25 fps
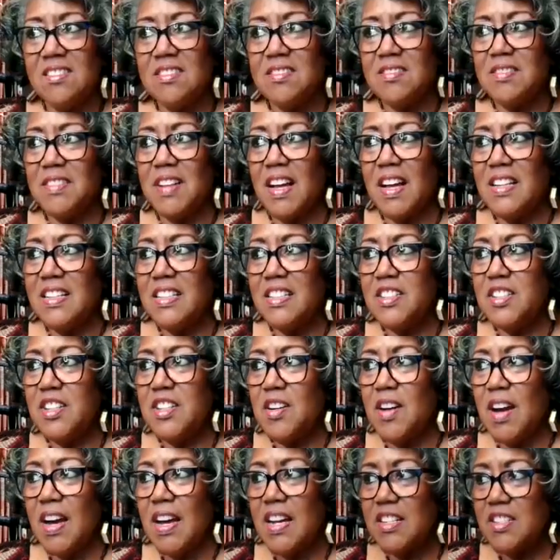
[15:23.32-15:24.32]
don't,
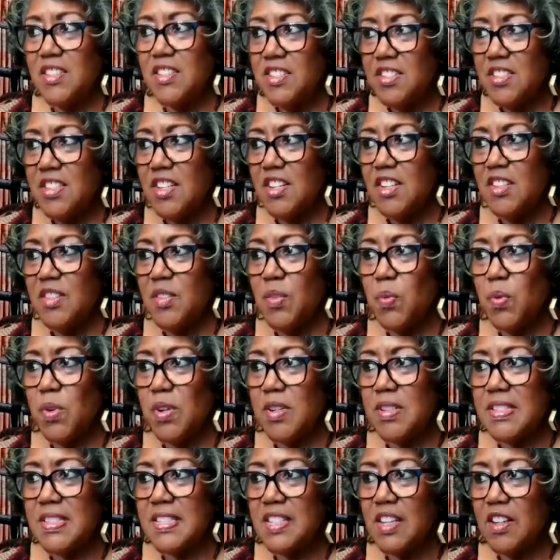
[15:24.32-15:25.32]
I understand the
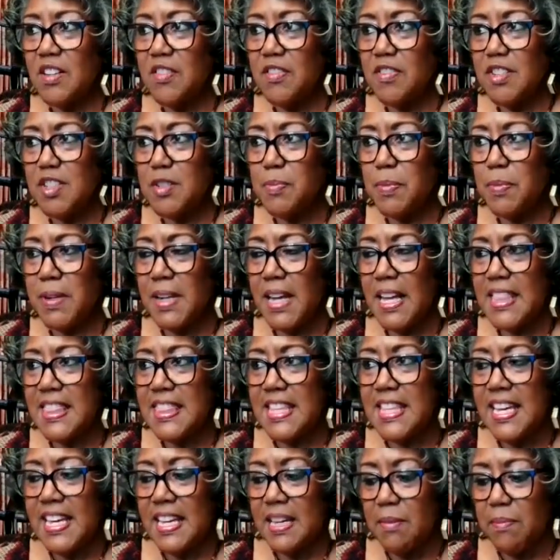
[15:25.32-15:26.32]
word selfish, but I
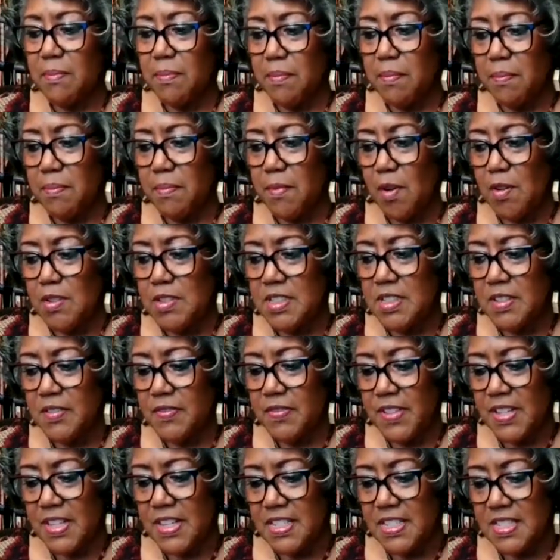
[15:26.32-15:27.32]
think most
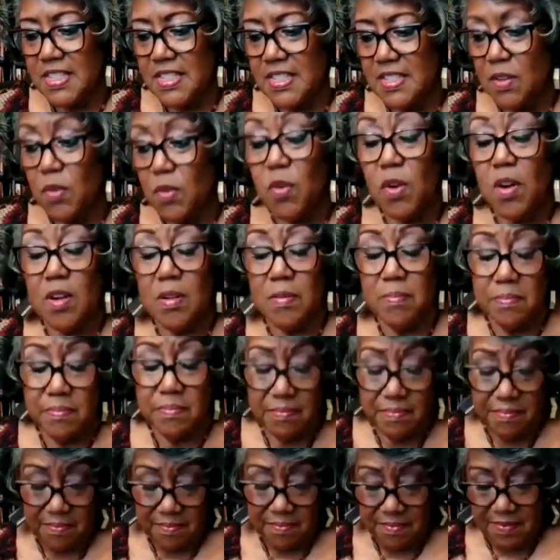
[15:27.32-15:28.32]
of us, or
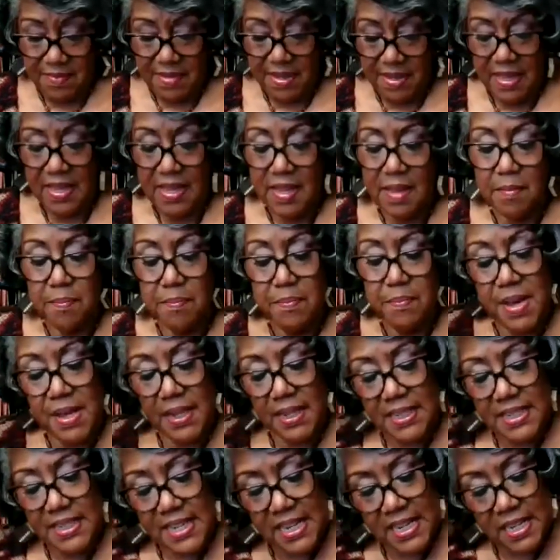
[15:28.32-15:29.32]

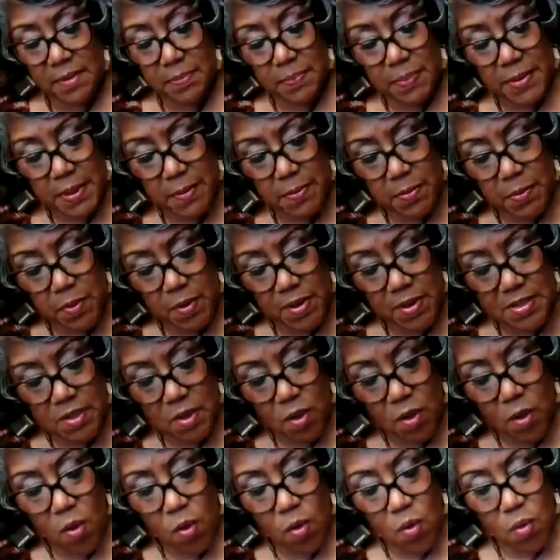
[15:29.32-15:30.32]
melanated people as
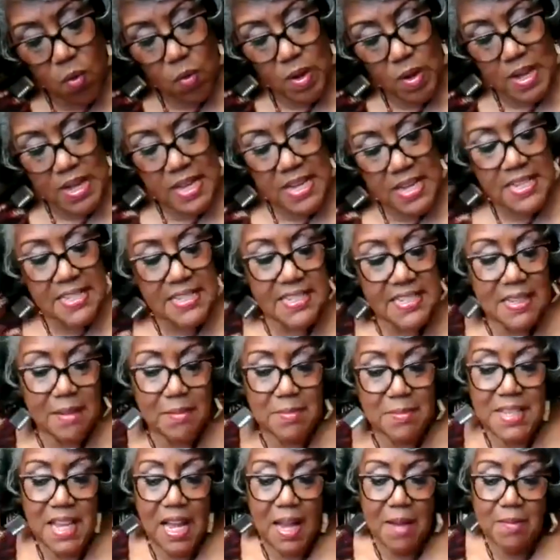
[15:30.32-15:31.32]
a whole,
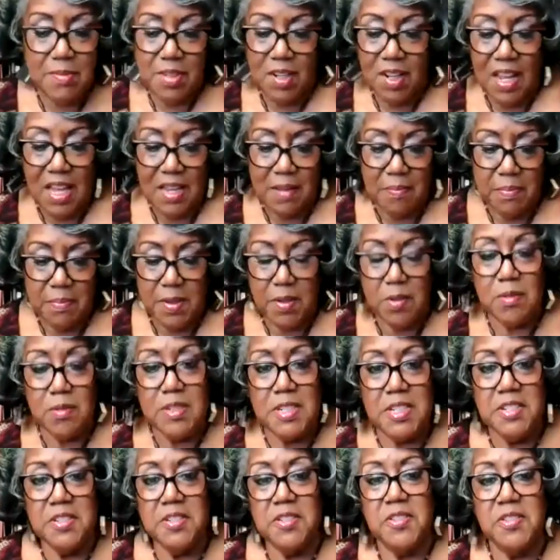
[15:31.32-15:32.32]
sometimes are like middle
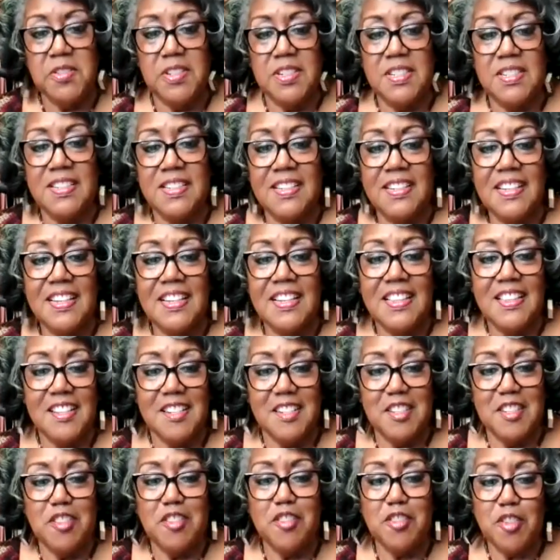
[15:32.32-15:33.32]
children.
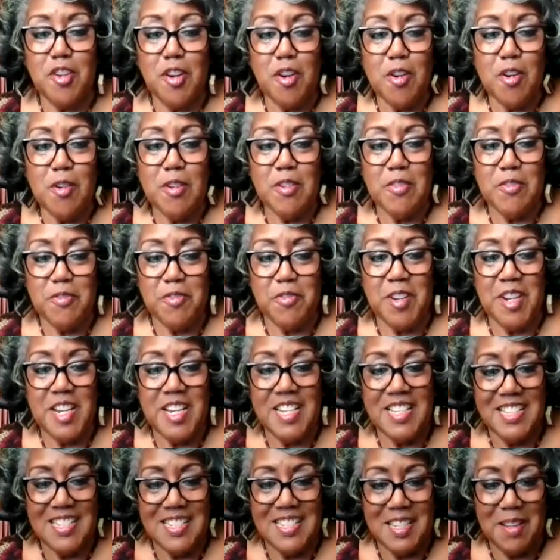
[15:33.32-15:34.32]
They're so
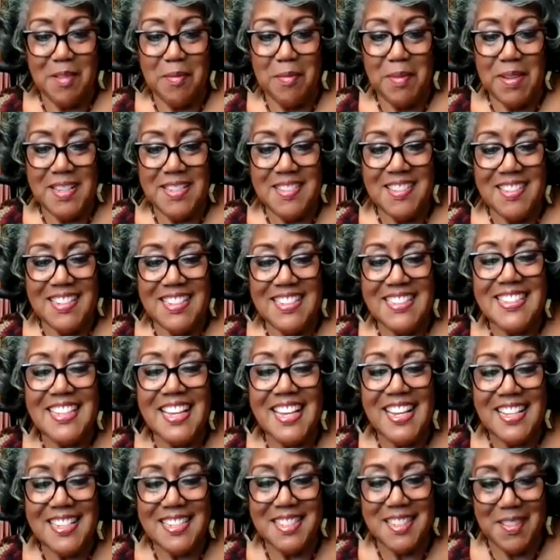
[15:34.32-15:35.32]
afraid that somebody's going to
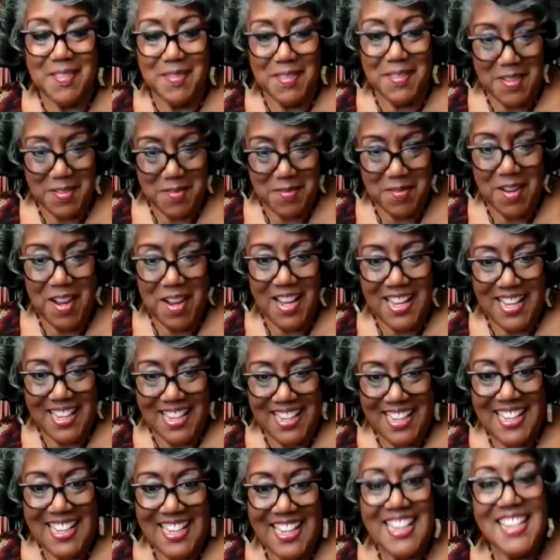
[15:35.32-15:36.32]
take something,
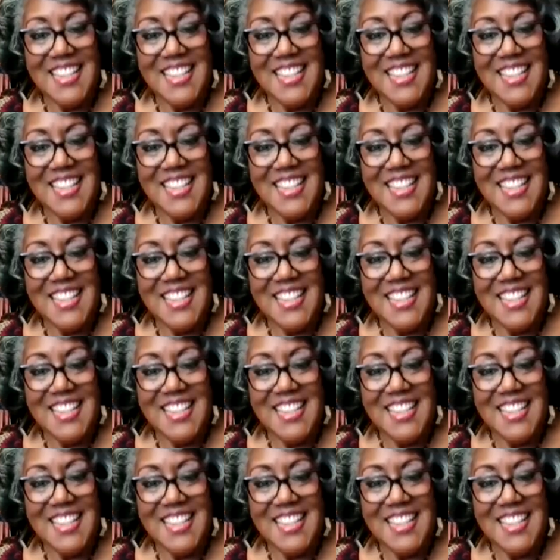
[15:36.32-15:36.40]
right?